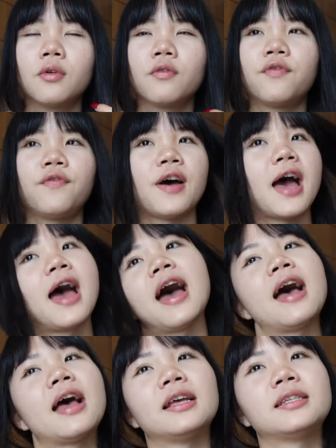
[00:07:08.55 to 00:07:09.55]

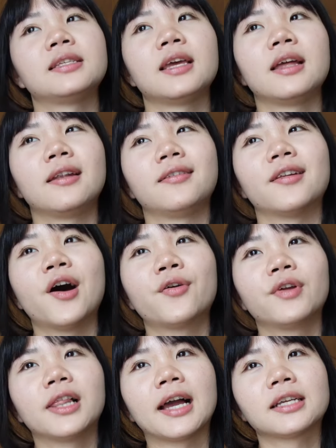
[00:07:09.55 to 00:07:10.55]
fast and not
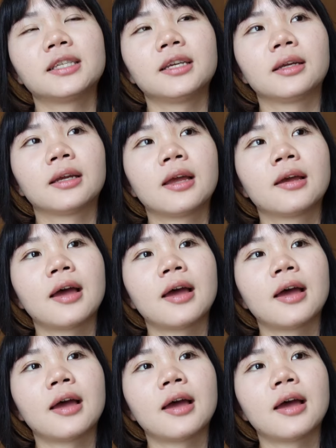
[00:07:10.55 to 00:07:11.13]
relaxing.